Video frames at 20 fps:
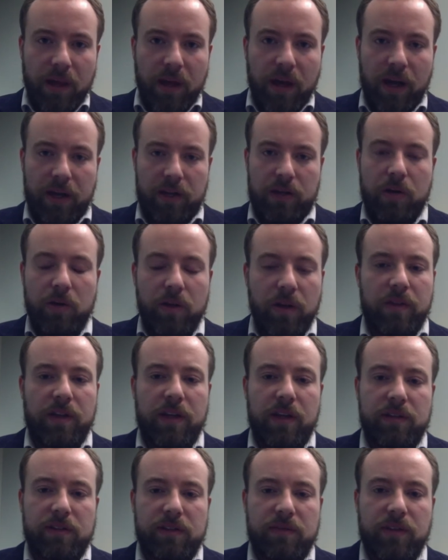I knew that
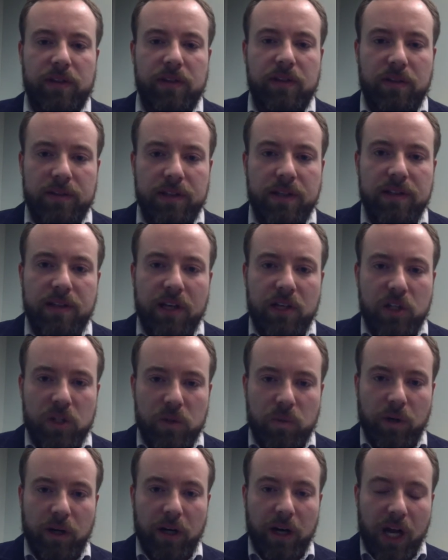these physical
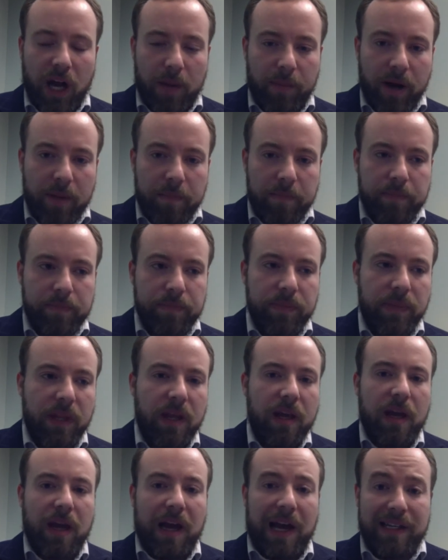sensations were going to come up.
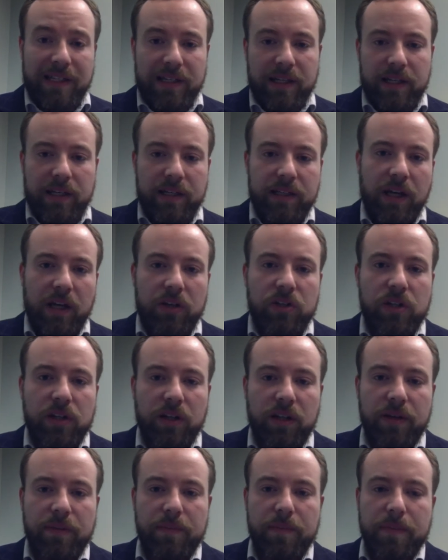I did it
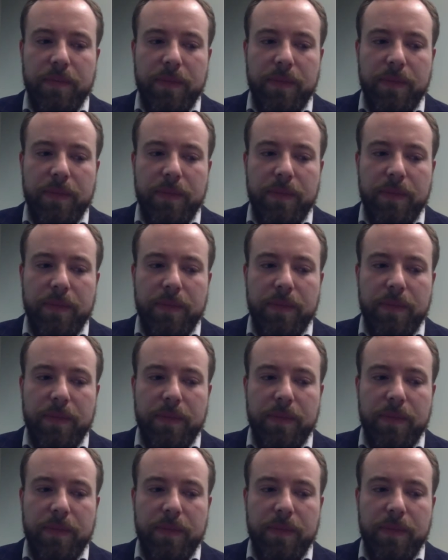intentionally.